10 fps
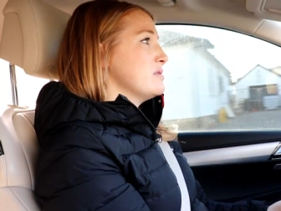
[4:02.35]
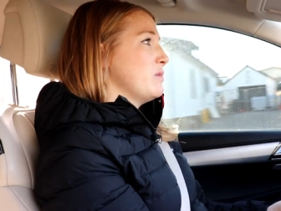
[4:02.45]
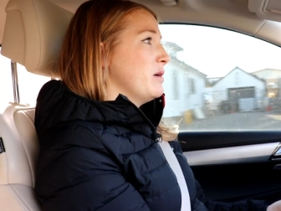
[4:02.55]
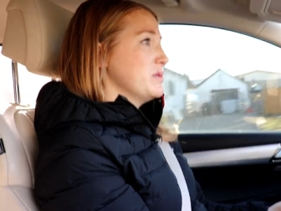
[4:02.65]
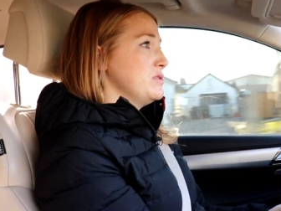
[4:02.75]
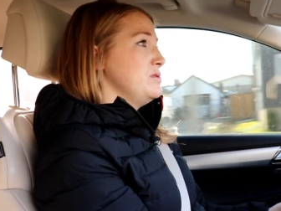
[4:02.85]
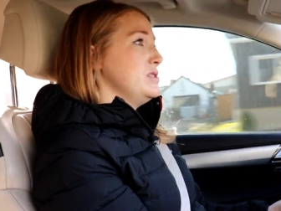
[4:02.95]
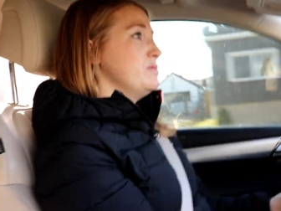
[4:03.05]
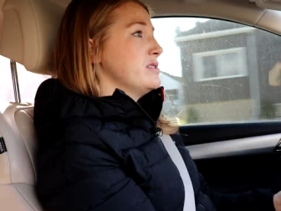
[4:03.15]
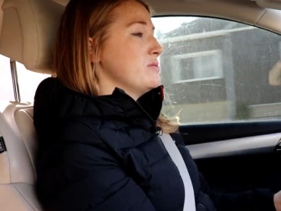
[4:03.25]
some
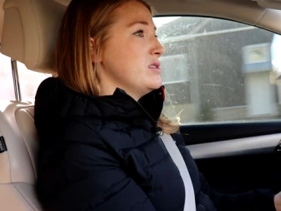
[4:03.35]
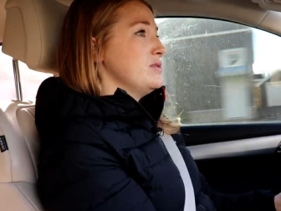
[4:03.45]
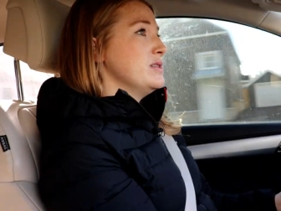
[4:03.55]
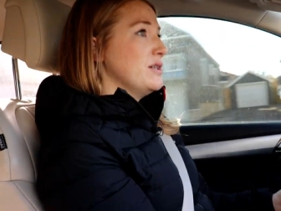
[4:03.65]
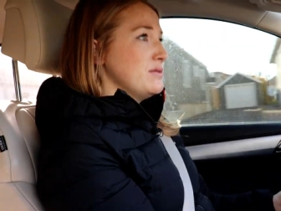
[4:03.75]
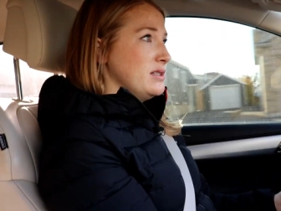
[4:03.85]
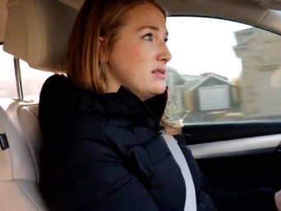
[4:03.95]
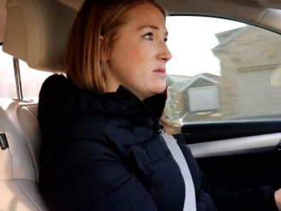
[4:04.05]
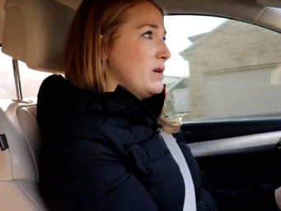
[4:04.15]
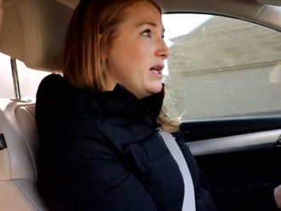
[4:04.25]
opportunity with some student housing
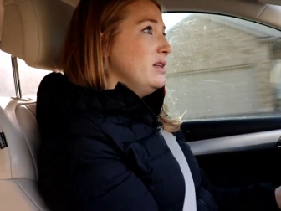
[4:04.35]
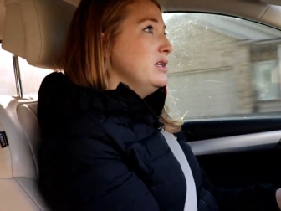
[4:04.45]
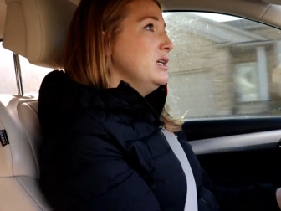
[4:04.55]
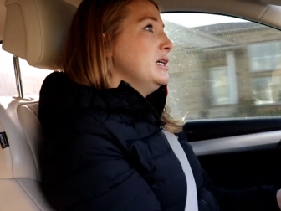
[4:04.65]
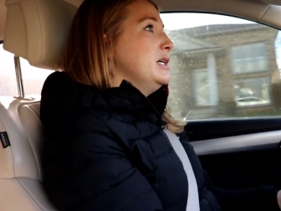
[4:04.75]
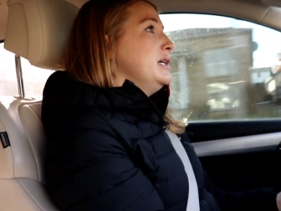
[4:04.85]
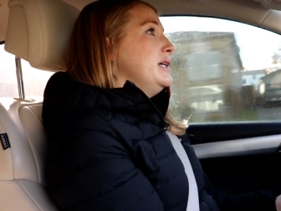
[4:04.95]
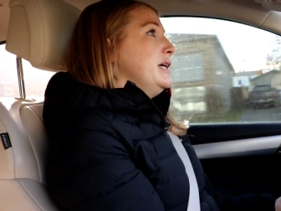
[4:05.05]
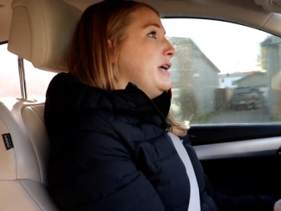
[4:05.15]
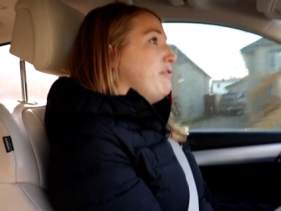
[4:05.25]
as well,
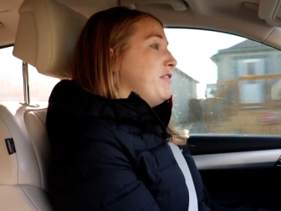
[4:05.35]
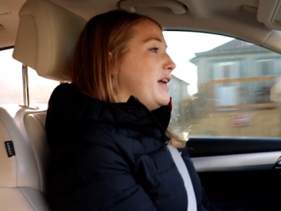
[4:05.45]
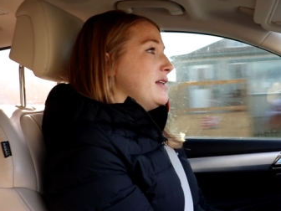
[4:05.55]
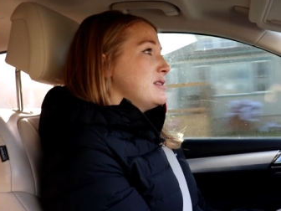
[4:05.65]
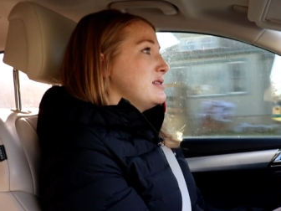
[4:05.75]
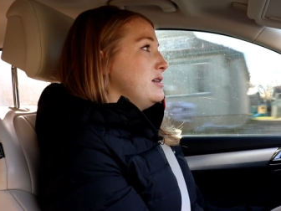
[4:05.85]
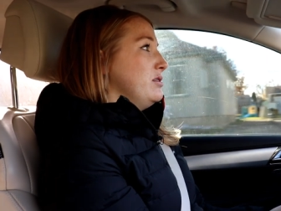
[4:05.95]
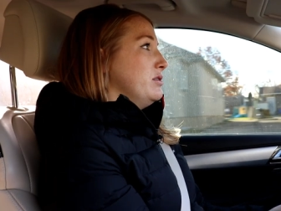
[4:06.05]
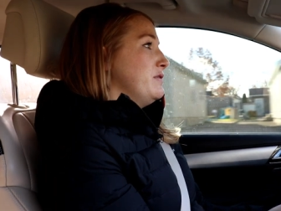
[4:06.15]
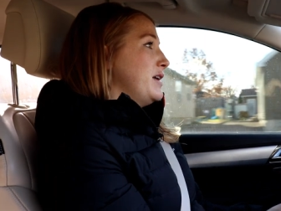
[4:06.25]
if that's you
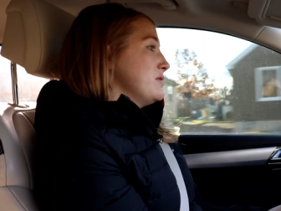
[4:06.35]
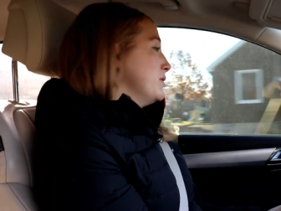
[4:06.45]
know if that's